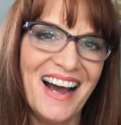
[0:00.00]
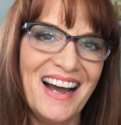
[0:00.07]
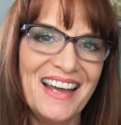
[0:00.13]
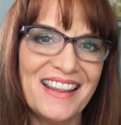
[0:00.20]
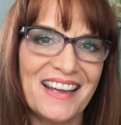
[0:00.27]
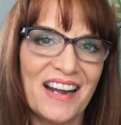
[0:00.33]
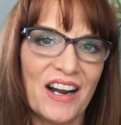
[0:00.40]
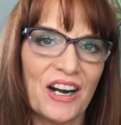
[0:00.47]
Hi
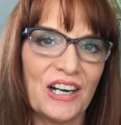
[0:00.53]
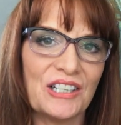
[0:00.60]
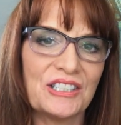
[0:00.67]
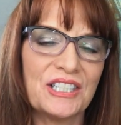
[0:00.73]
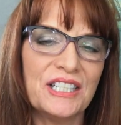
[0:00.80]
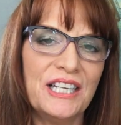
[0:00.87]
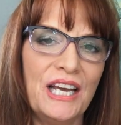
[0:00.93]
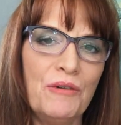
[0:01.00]
there.
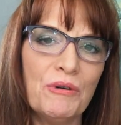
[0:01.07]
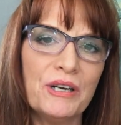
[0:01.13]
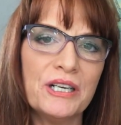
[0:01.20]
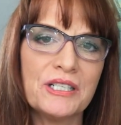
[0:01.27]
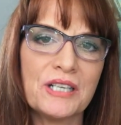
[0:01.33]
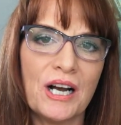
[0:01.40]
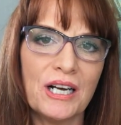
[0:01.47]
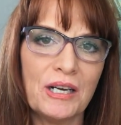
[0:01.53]
Today we're going
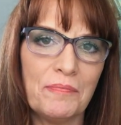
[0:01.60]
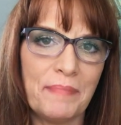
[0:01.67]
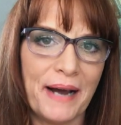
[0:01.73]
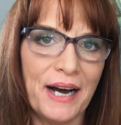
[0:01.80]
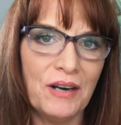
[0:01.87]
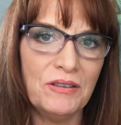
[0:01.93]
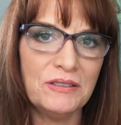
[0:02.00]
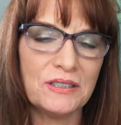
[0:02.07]
to talk
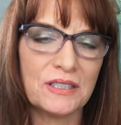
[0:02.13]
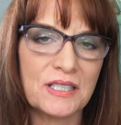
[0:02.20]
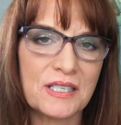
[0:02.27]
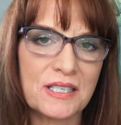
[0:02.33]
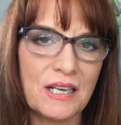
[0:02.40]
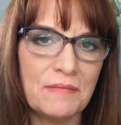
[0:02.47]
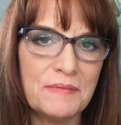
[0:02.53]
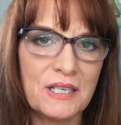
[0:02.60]
about the
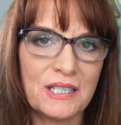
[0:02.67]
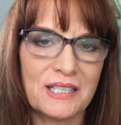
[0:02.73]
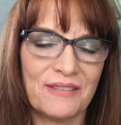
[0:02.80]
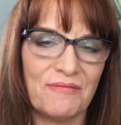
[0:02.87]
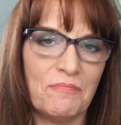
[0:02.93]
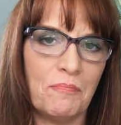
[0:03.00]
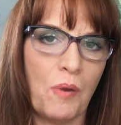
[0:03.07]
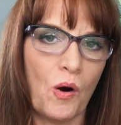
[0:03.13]
subject
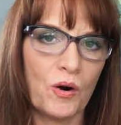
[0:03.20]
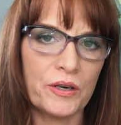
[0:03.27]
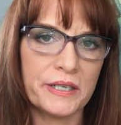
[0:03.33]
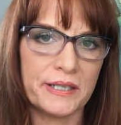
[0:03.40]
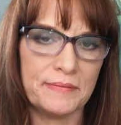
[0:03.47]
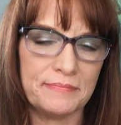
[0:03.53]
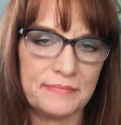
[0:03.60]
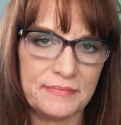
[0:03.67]
of
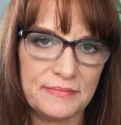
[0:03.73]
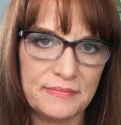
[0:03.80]
boredom.